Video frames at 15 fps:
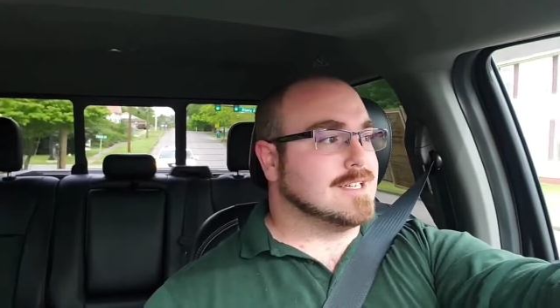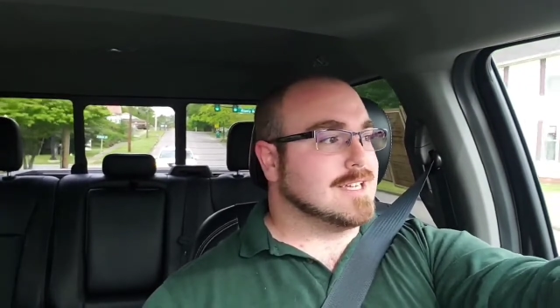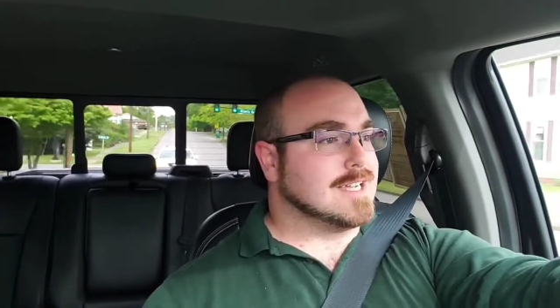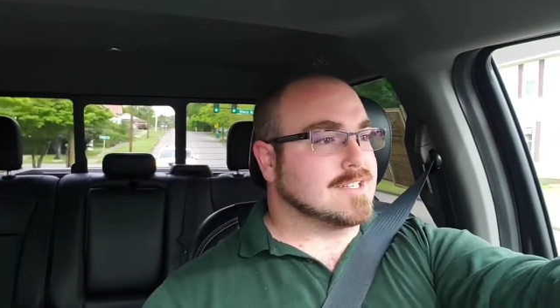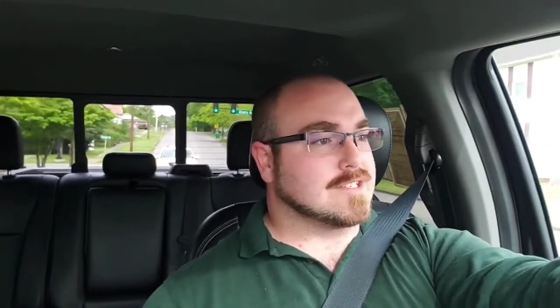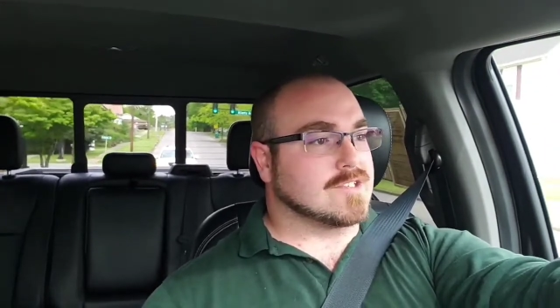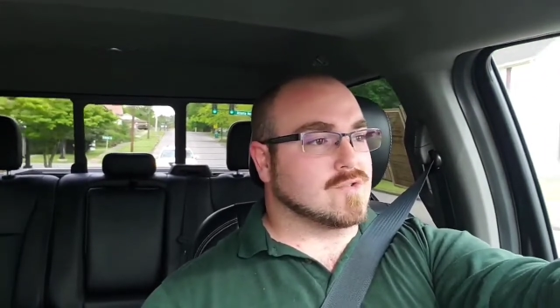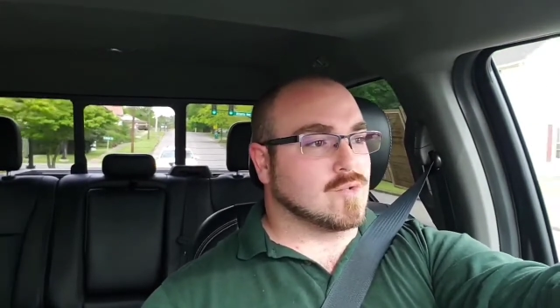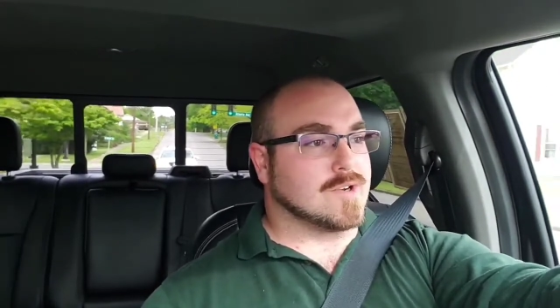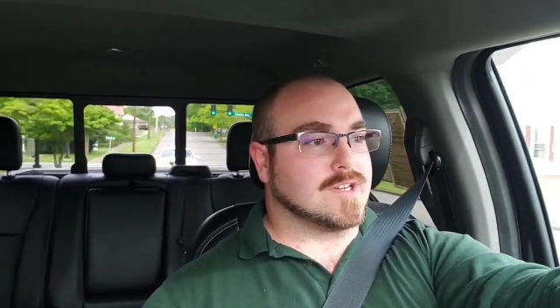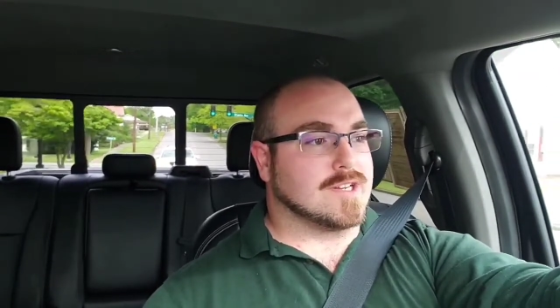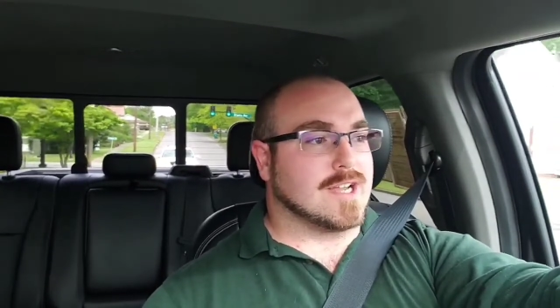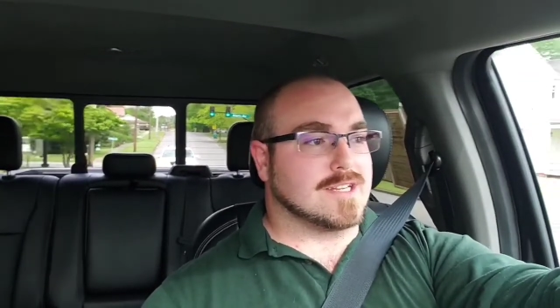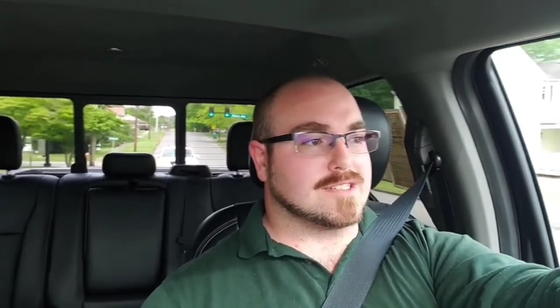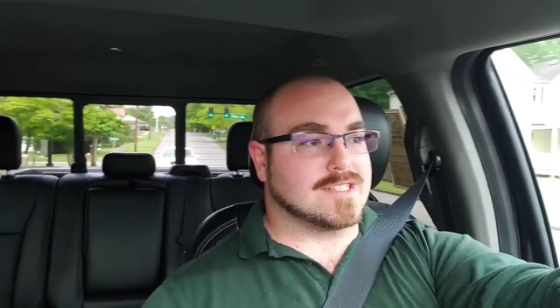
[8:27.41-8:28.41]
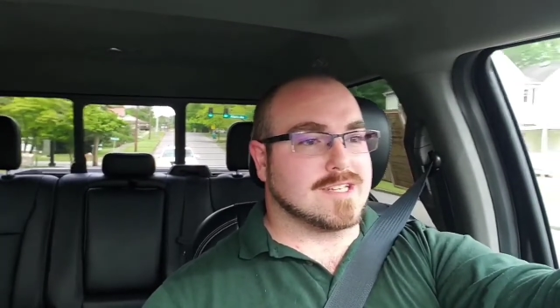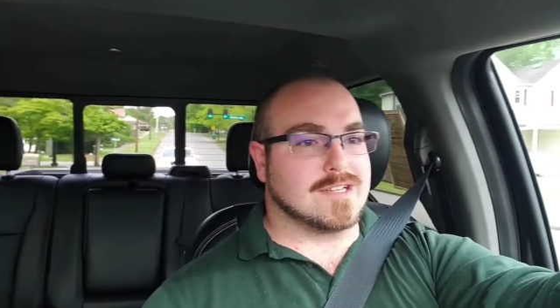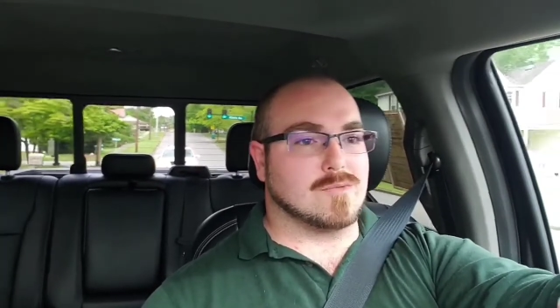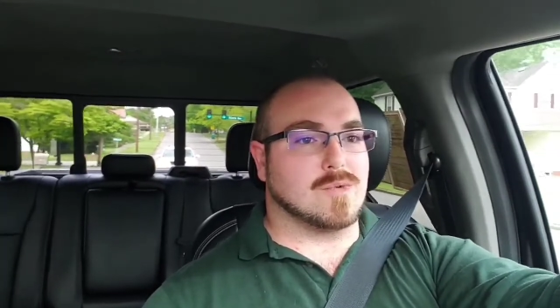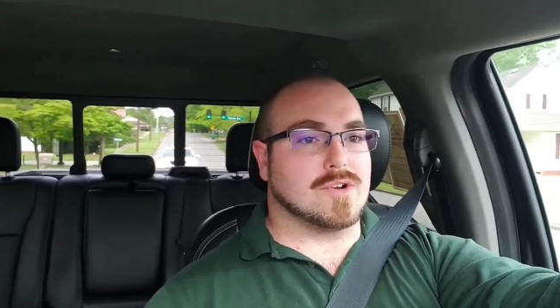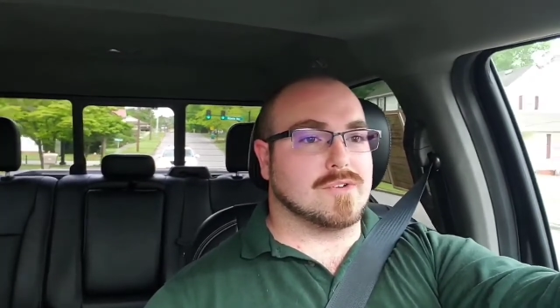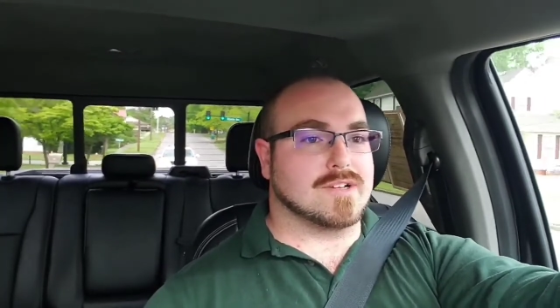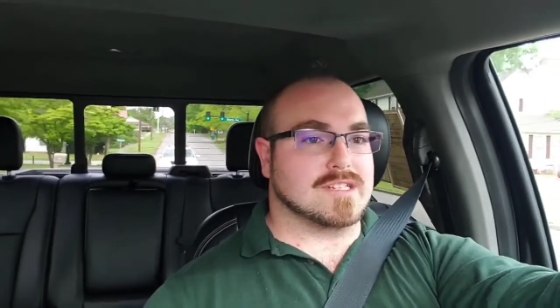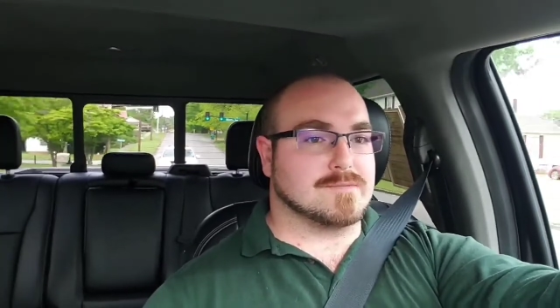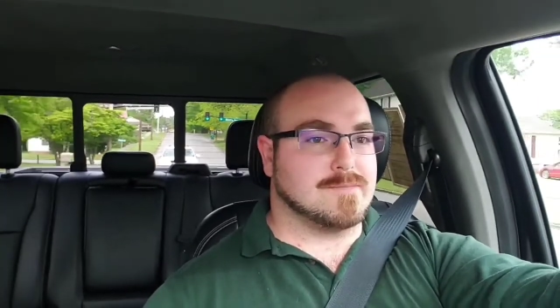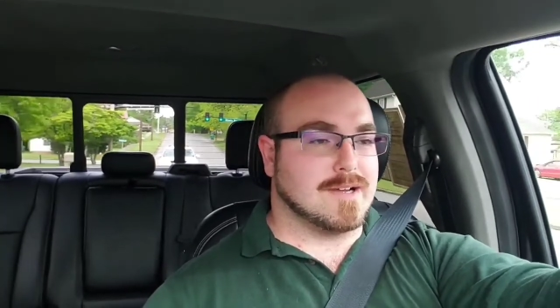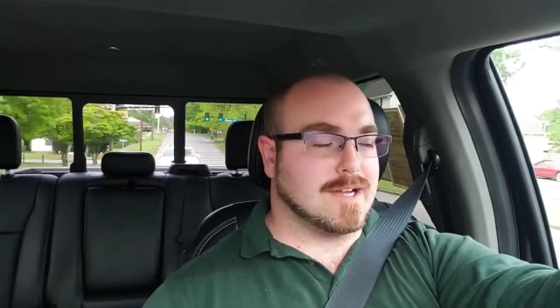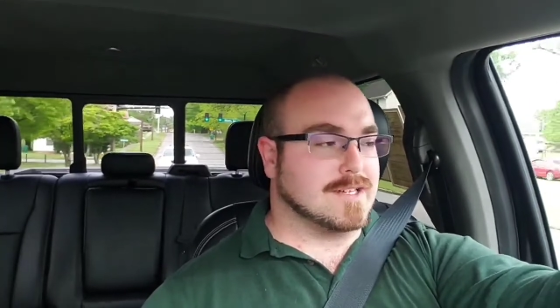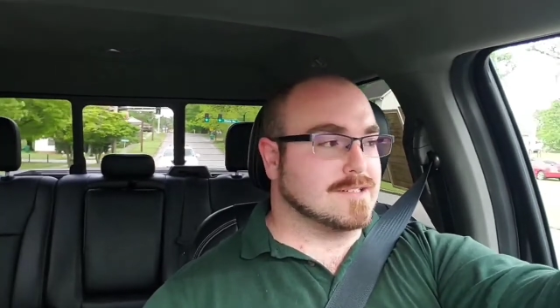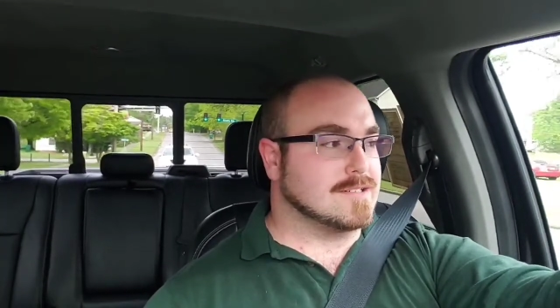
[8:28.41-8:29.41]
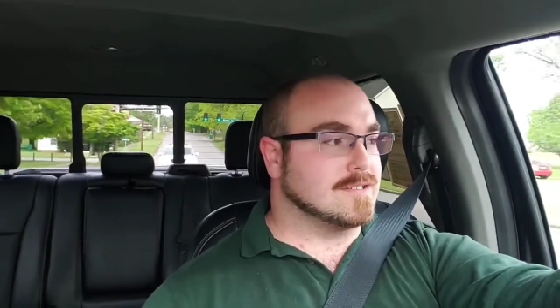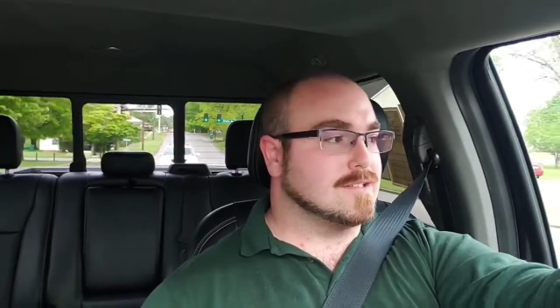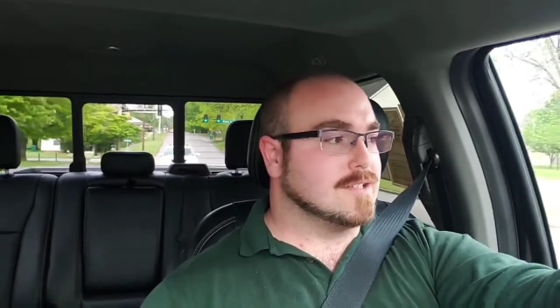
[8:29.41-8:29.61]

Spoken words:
it's a 2019, what do you expect?